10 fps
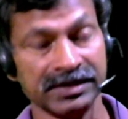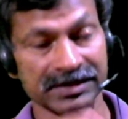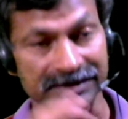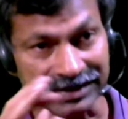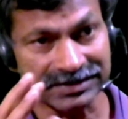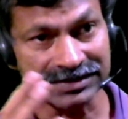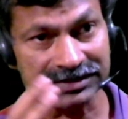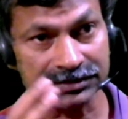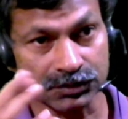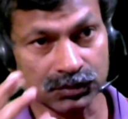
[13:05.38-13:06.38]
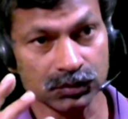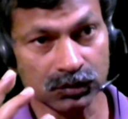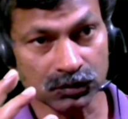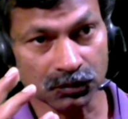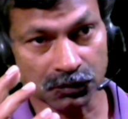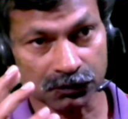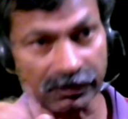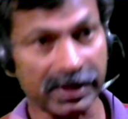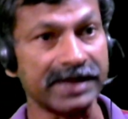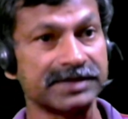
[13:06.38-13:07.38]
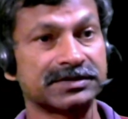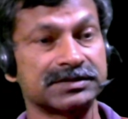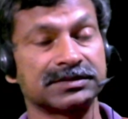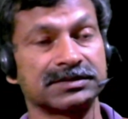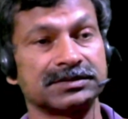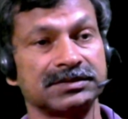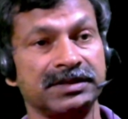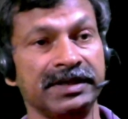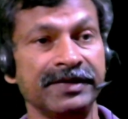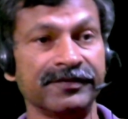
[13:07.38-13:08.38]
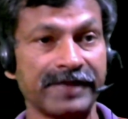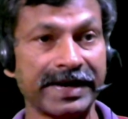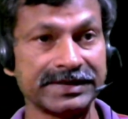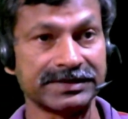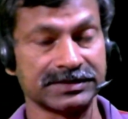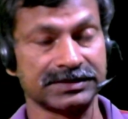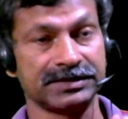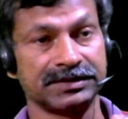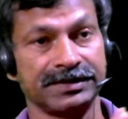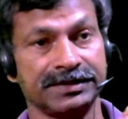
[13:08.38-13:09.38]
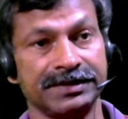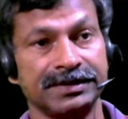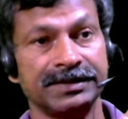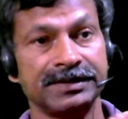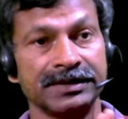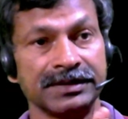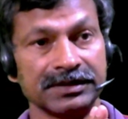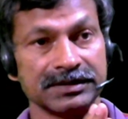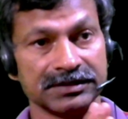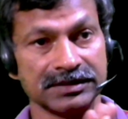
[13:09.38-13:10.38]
These two facts, in fact, I